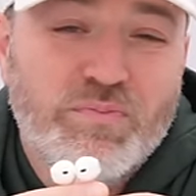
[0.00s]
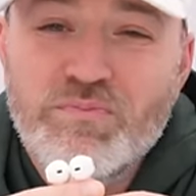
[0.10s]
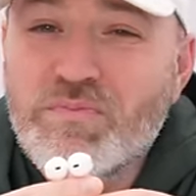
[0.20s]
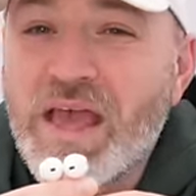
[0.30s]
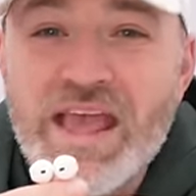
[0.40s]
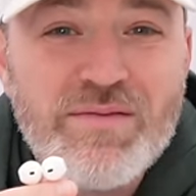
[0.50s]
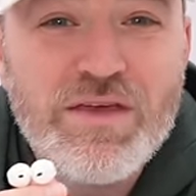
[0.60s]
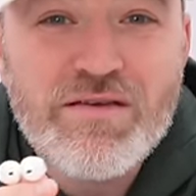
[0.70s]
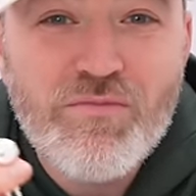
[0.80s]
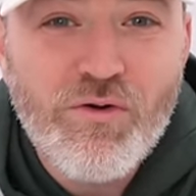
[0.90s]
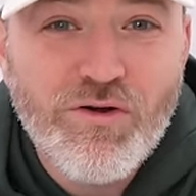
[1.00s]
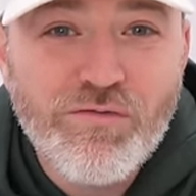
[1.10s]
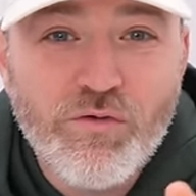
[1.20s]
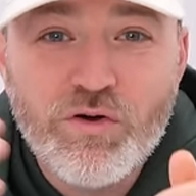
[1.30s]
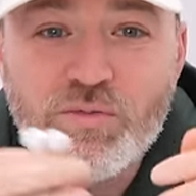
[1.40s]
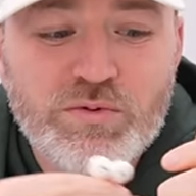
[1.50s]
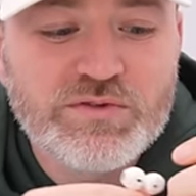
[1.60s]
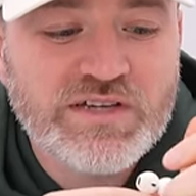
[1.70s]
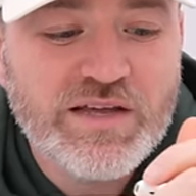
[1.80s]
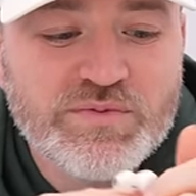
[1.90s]
Maybe more
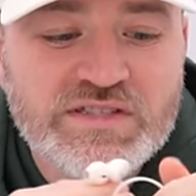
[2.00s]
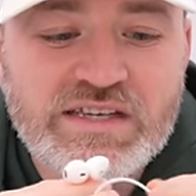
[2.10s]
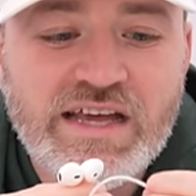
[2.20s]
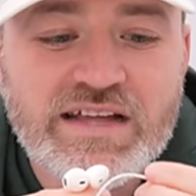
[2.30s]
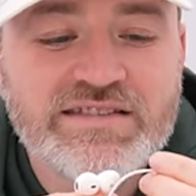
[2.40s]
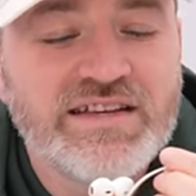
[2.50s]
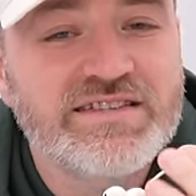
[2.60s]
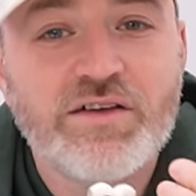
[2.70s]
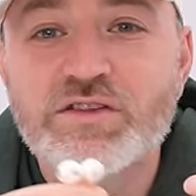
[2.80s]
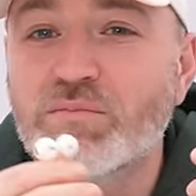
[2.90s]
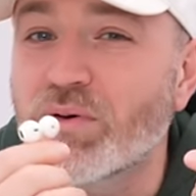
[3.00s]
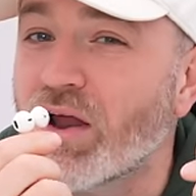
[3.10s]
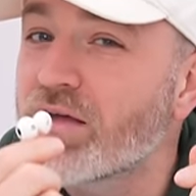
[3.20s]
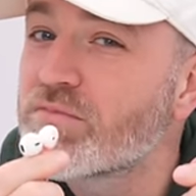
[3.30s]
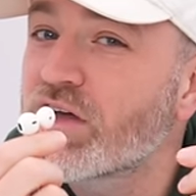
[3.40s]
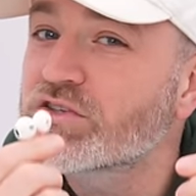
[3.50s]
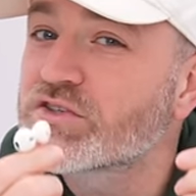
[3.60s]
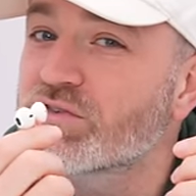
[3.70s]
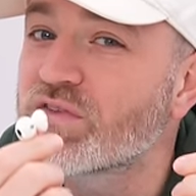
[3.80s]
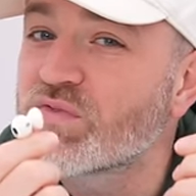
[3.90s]
affordable Type C headsets out there, but I'm not
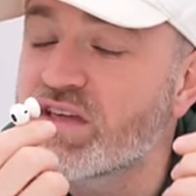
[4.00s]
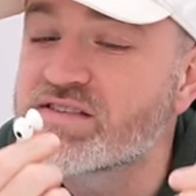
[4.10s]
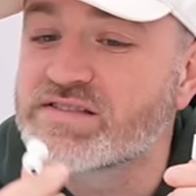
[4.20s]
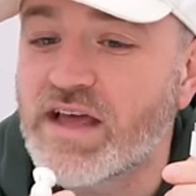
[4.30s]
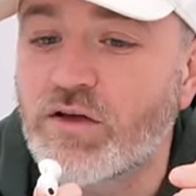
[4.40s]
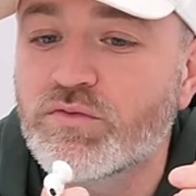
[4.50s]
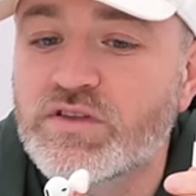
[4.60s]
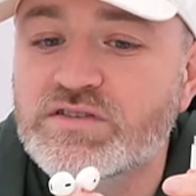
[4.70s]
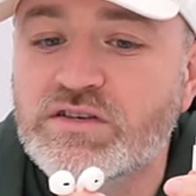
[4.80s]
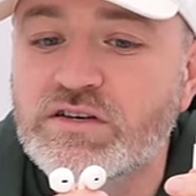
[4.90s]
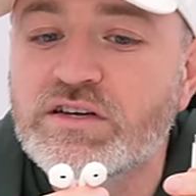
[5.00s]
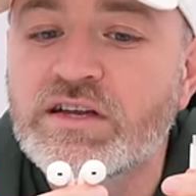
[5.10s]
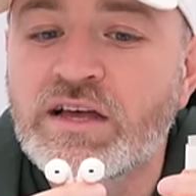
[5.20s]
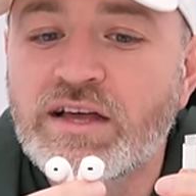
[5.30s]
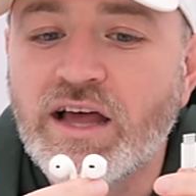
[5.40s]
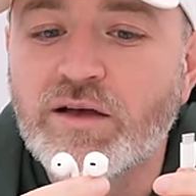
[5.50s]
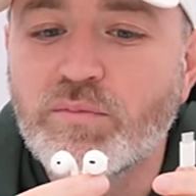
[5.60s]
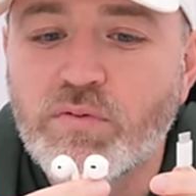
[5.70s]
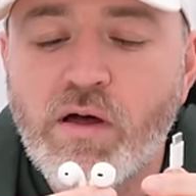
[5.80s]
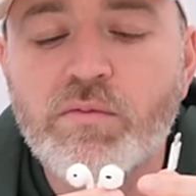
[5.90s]
sure that they sound this good. I'd
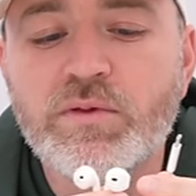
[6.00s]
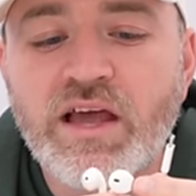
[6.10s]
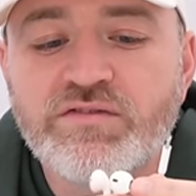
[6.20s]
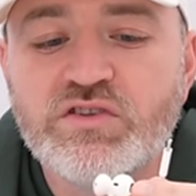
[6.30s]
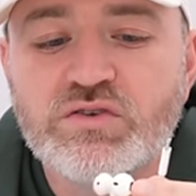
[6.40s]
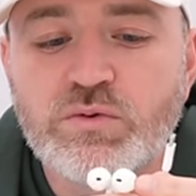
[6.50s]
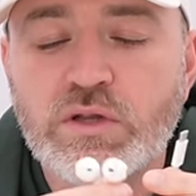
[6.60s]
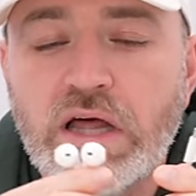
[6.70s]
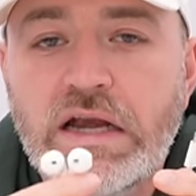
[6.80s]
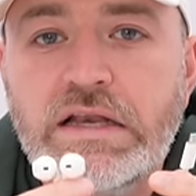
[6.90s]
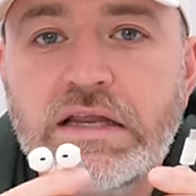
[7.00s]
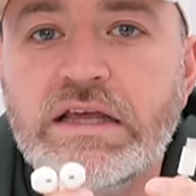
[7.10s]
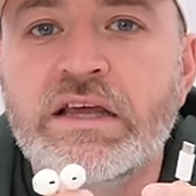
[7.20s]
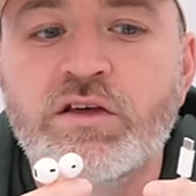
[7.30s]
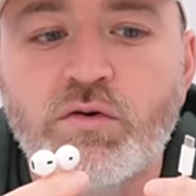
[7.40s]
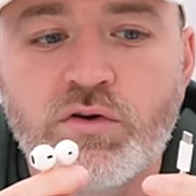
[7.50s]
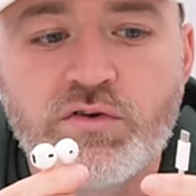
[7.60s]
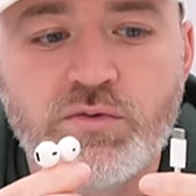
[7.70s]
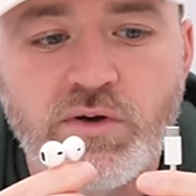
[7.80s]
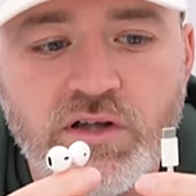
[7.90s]
probably have to do a lot of digging in order
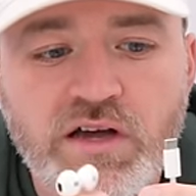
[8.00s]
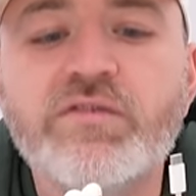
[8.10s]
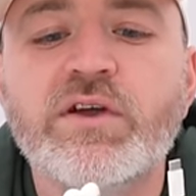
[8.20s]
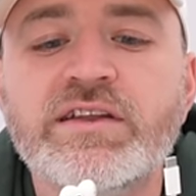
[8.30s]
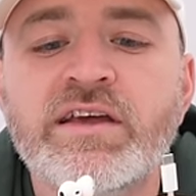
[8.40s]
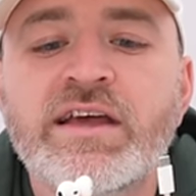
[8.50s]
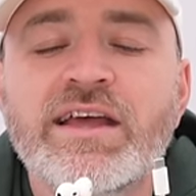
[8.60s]
to uncover it.